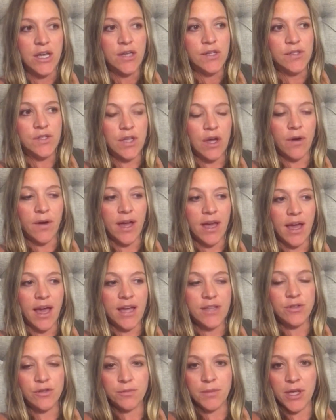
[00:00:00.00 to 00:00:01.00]
So
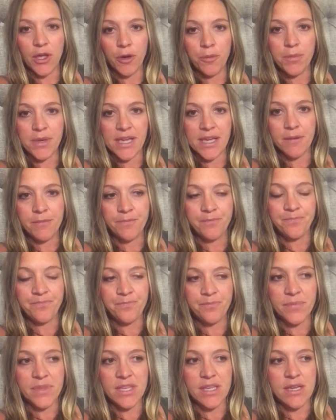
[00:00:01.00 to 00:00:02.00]
I told my OB.
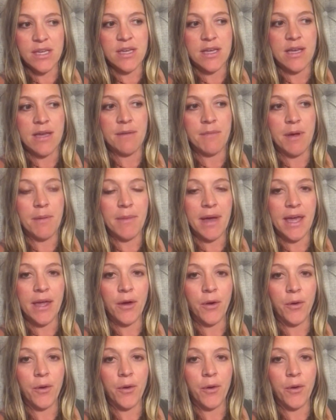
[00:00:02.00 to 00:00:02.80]
My